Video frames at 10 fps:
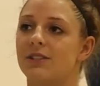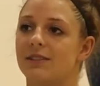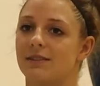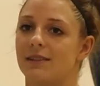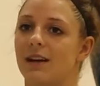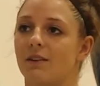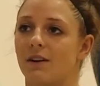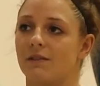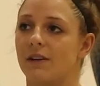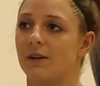we just get
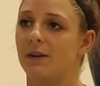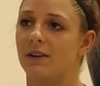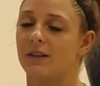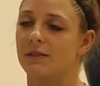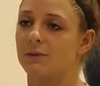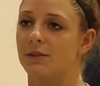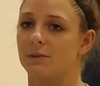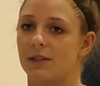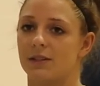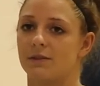along very well and
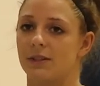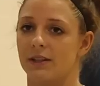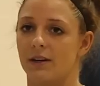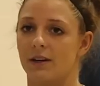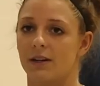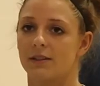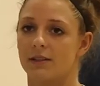everyone works really hard.